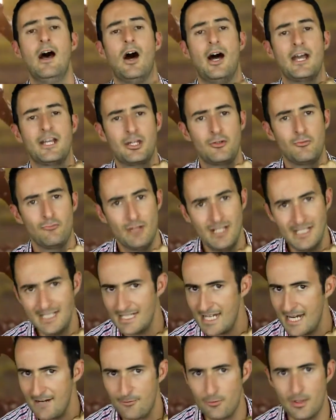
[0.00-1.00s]
I can read
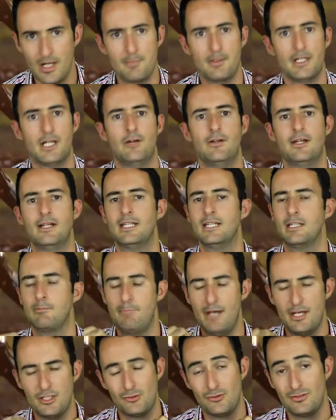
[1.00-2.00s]
it everywhere I'm going. The
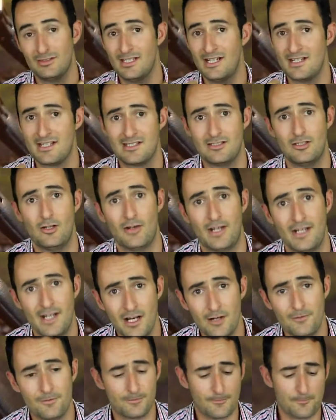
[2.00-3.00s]
battery lasts long
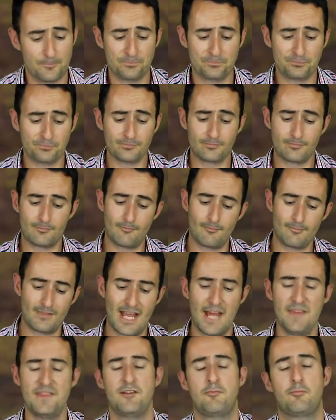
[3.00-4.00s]
enough,
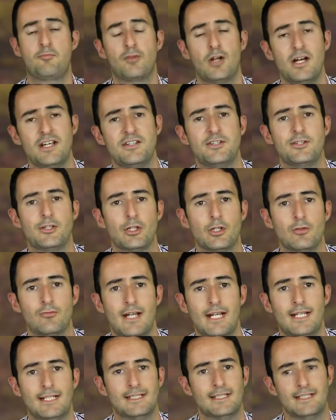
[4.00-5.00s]
and they've priced it
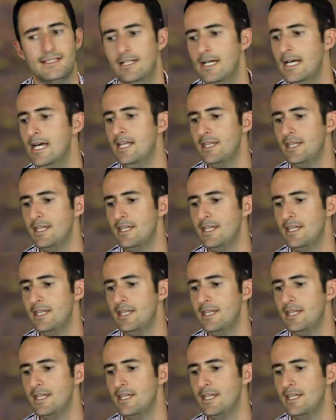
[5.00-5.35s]
correctly.